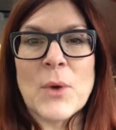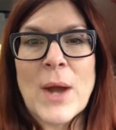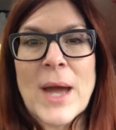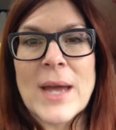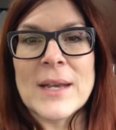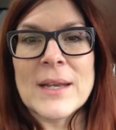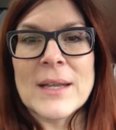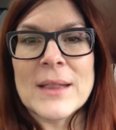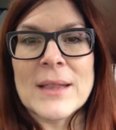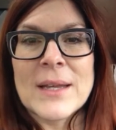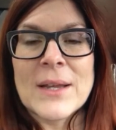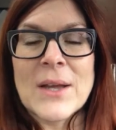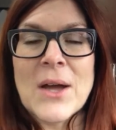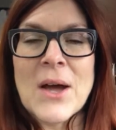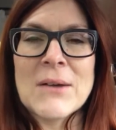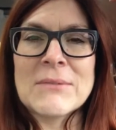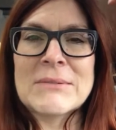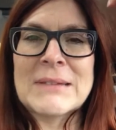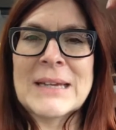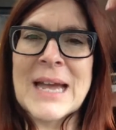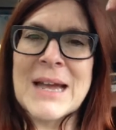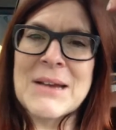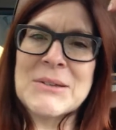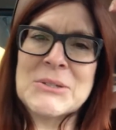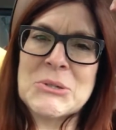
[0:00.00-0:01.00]
rattling off,
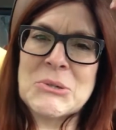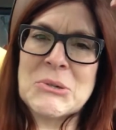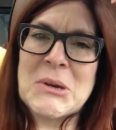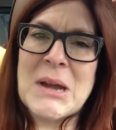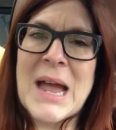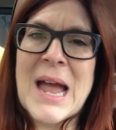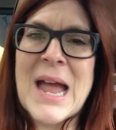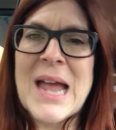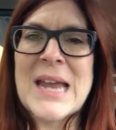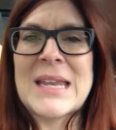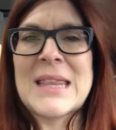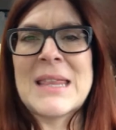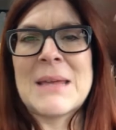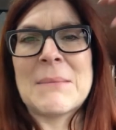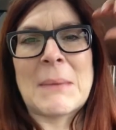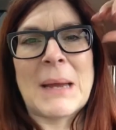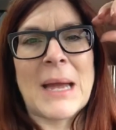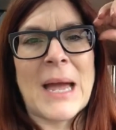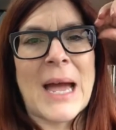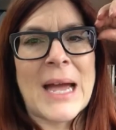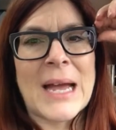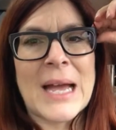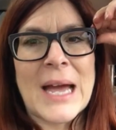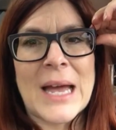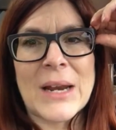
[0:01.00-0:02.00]
like I was crying, and then
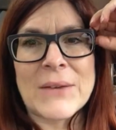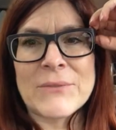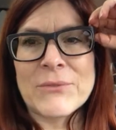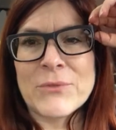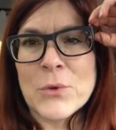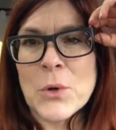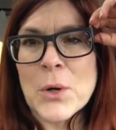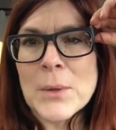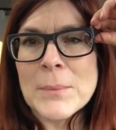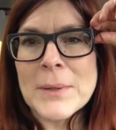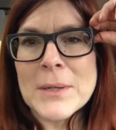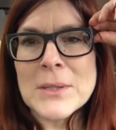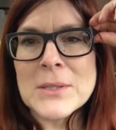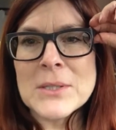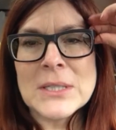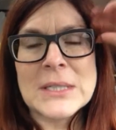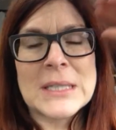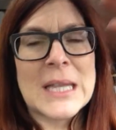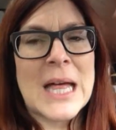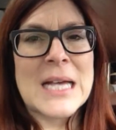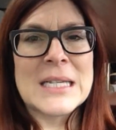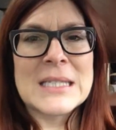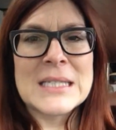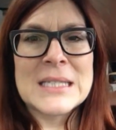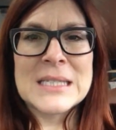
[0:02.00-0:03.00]
I got 4 pairs of
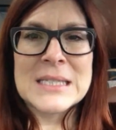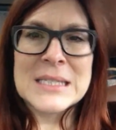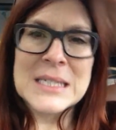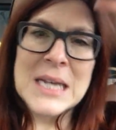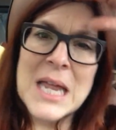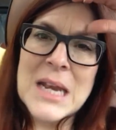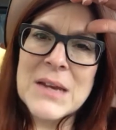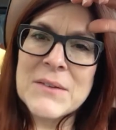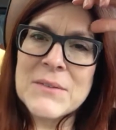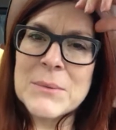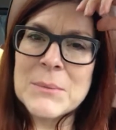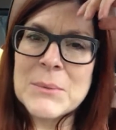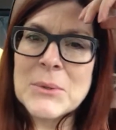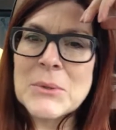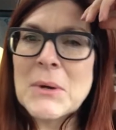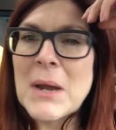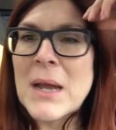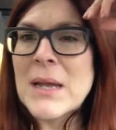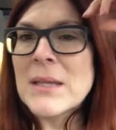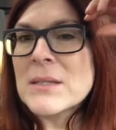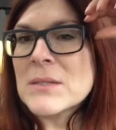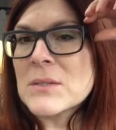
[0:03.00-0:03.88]
glasses, and none of them are right.